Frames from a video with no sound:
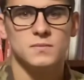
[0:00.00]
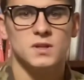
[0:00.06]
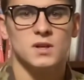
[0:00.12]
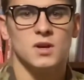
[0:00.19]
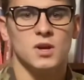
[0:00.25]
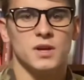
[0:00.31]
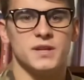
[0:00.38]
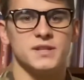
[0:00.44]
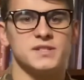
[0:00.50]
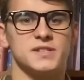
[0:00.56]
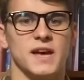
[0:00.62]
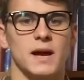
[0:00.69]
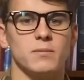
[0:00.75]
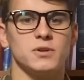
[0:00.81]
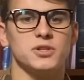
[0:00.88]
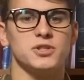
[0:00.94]

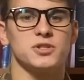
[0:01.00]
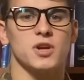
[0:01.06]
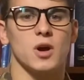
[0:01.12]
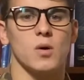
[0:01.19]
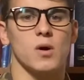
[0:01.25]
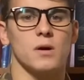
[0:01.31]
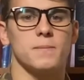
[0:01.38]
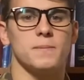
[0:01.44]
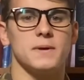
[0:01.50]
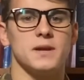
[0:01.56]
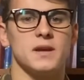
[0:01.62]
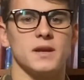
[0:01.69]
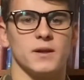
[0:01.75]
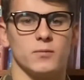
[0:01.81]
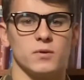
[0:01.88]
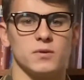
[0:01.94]
Establish the ORP
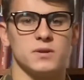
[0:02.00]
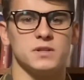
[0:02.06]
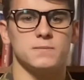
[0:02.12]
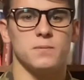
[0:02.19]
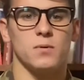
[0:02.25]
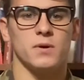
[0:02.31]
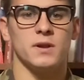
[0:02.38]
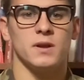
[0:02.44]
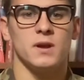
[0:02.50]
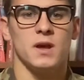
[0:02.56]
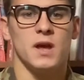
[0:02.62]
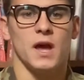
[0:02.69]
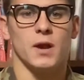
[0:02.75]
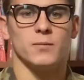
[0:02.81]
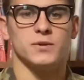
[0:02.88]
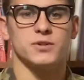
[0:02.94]
and release point
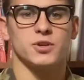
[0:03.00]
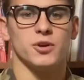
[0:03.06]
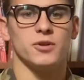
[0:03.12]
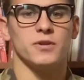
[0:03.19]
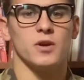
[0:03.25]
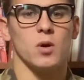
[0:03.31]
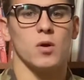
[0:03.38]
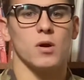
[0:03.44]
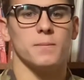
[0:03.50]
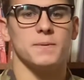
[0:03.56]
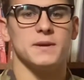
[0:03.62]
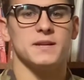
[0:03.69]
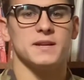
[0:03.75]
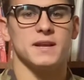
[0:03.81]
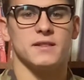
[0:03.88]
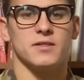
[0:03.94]
and return to the ORP
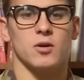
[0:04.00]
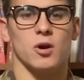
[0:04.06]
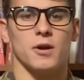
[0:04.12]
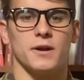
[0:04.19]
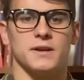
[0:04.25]
to get the RNS